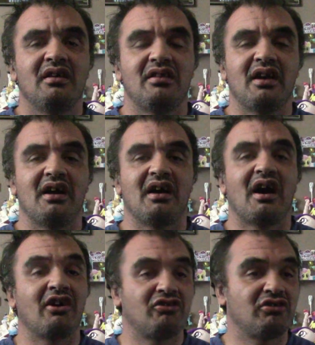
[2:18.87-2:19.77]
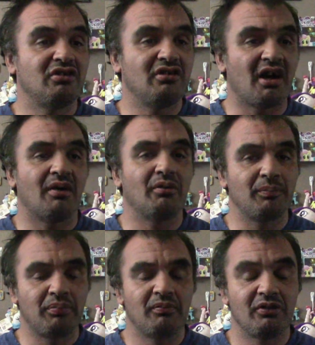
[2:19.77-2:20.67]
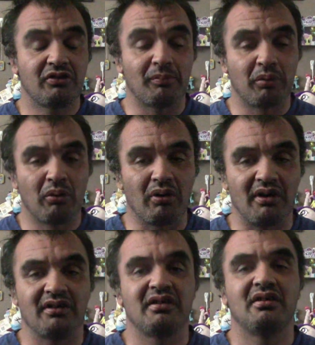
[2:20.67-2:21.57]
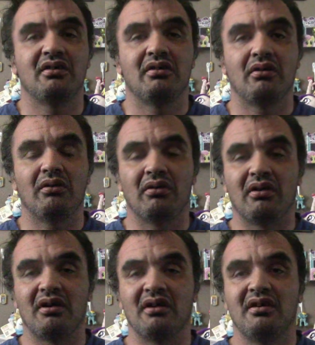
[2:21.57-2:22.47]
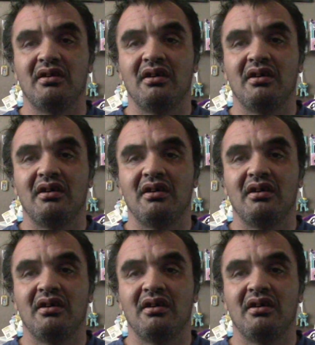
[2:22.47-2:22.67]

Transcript: that I should not re support, or